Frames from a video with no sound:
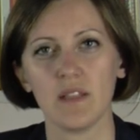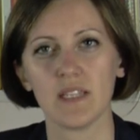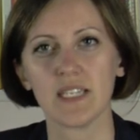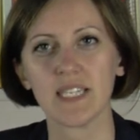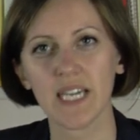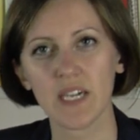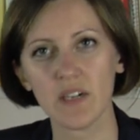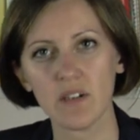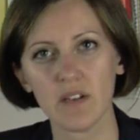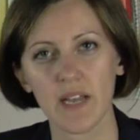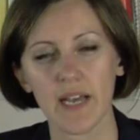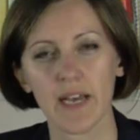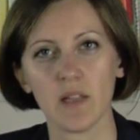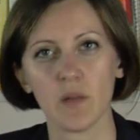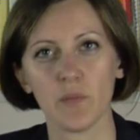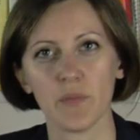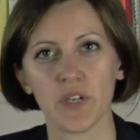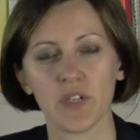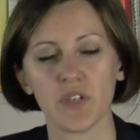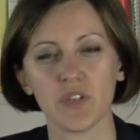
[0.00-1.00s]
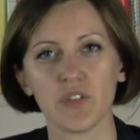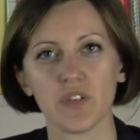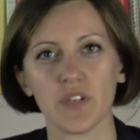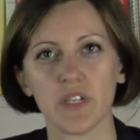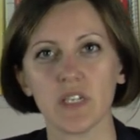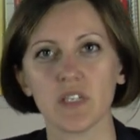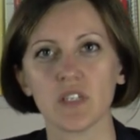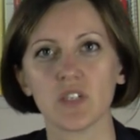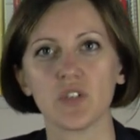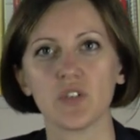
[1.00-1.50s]
The second element
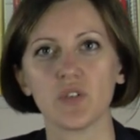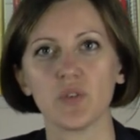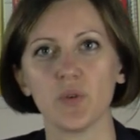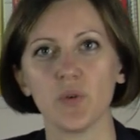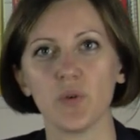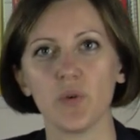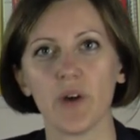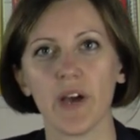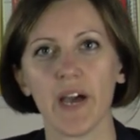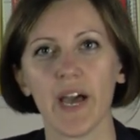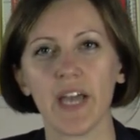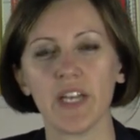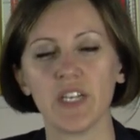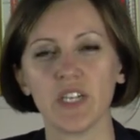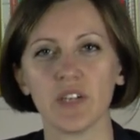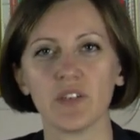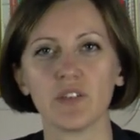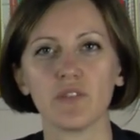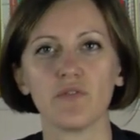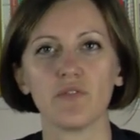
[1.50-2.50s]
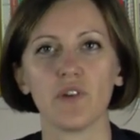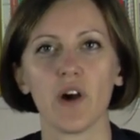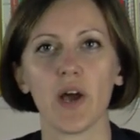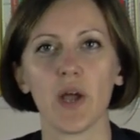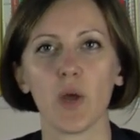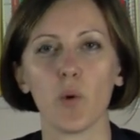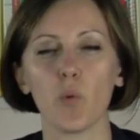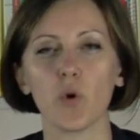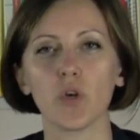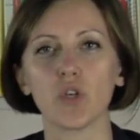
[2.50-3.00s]
is to
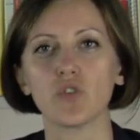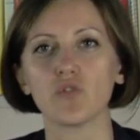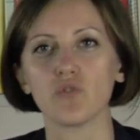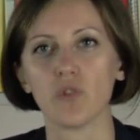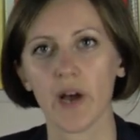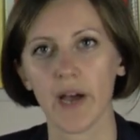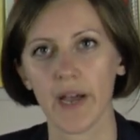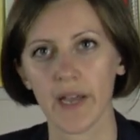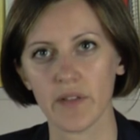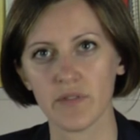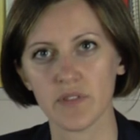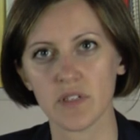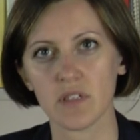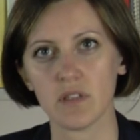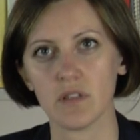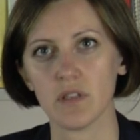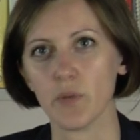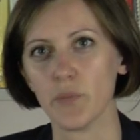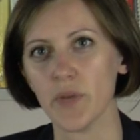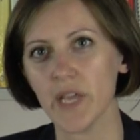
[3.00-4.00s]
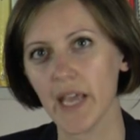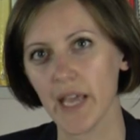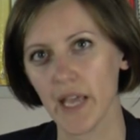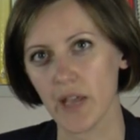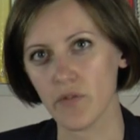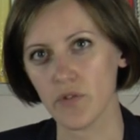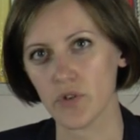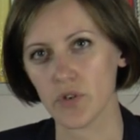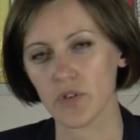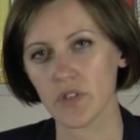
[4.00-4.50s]
identify what drives the
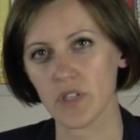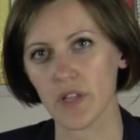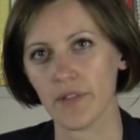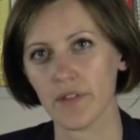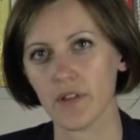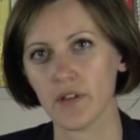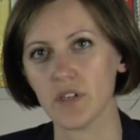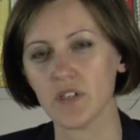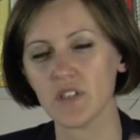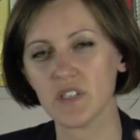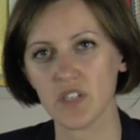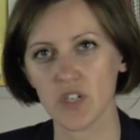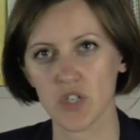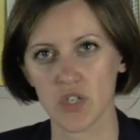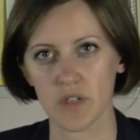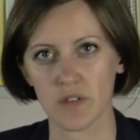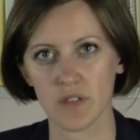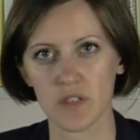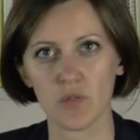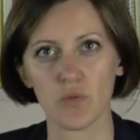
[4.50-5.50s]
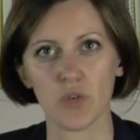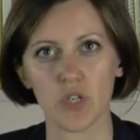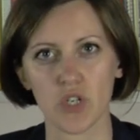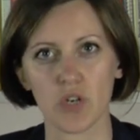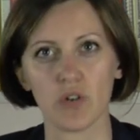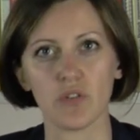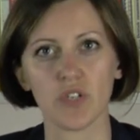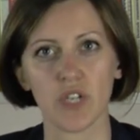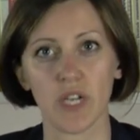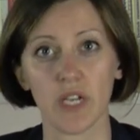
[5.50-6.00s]
behaviors and the decisions
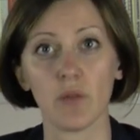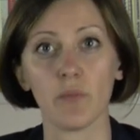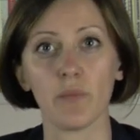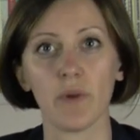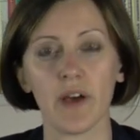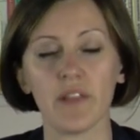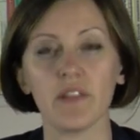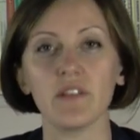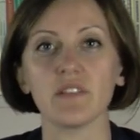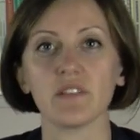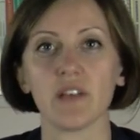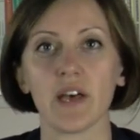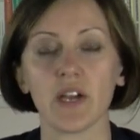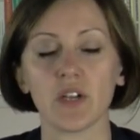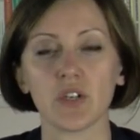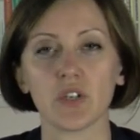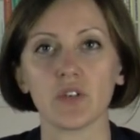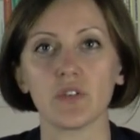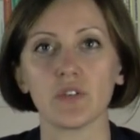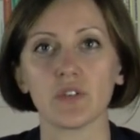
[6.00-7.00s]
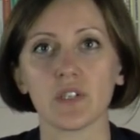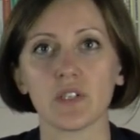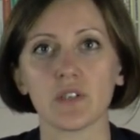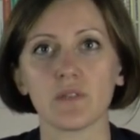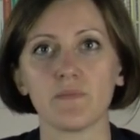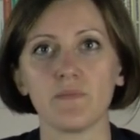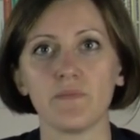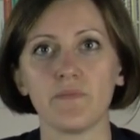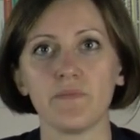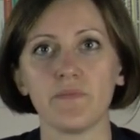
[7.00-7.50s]
which are taken by these
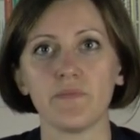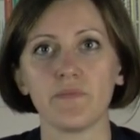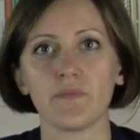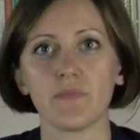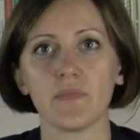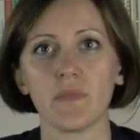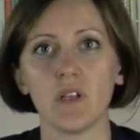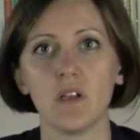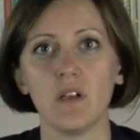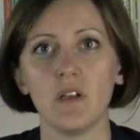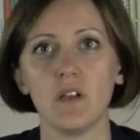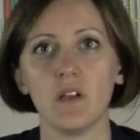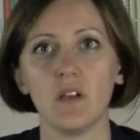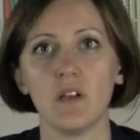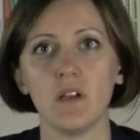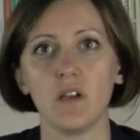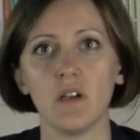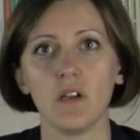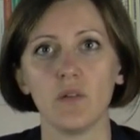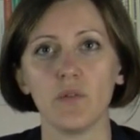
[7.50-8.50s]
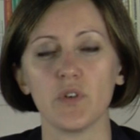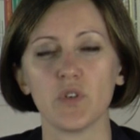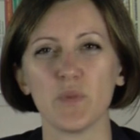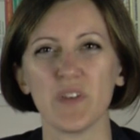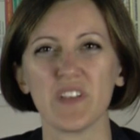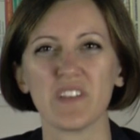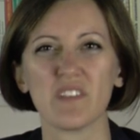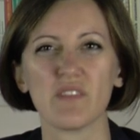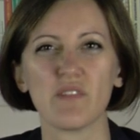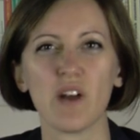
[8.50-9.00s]
actors. Which
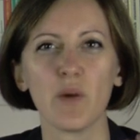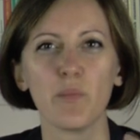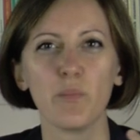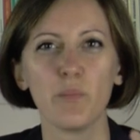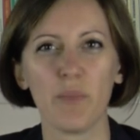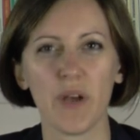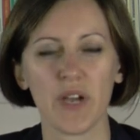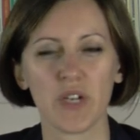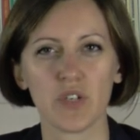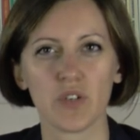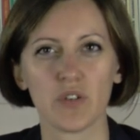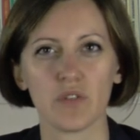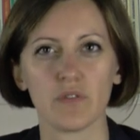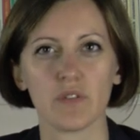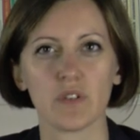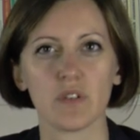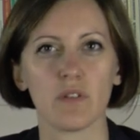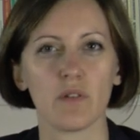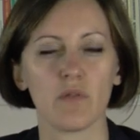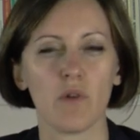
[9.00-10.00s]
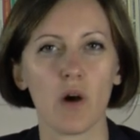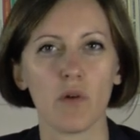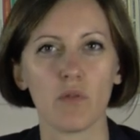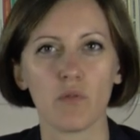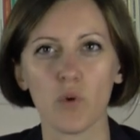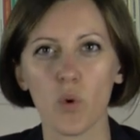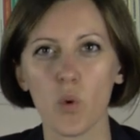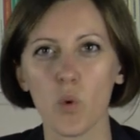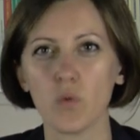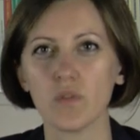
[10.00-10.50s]
means there are patterns, there are
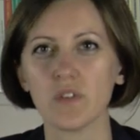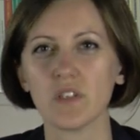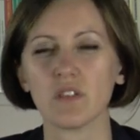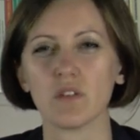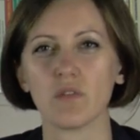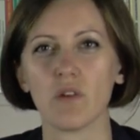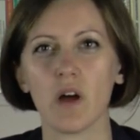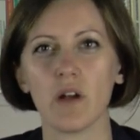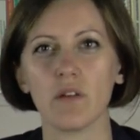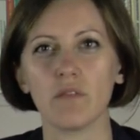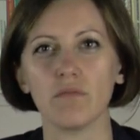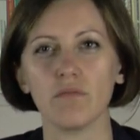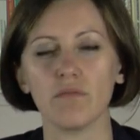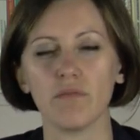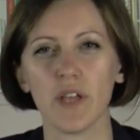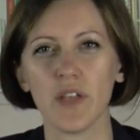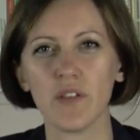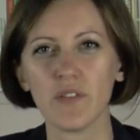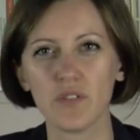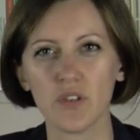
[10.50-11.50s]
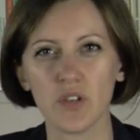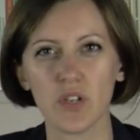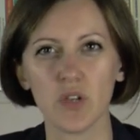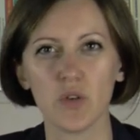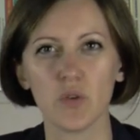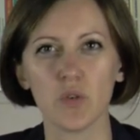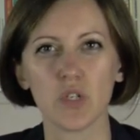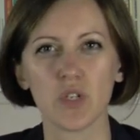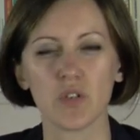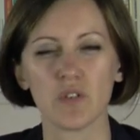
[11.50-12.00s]
rules, there are
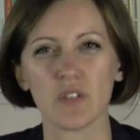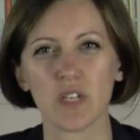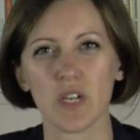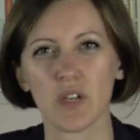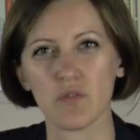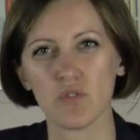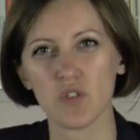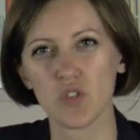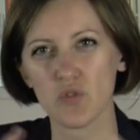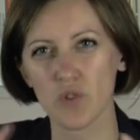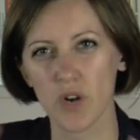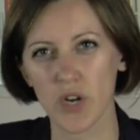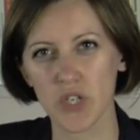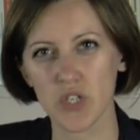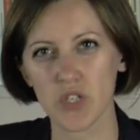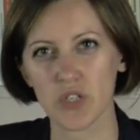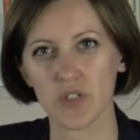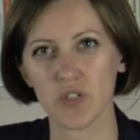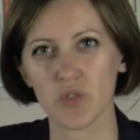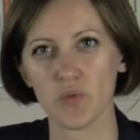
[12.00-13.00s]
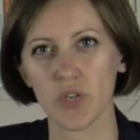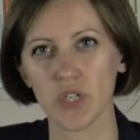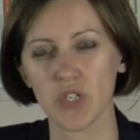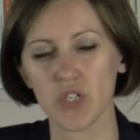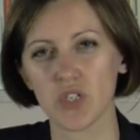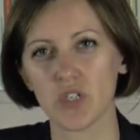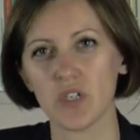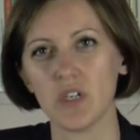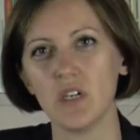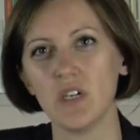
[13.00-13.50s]
institutions and structures
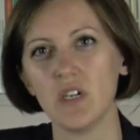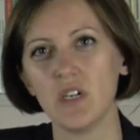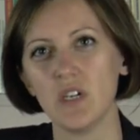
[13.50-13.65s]
which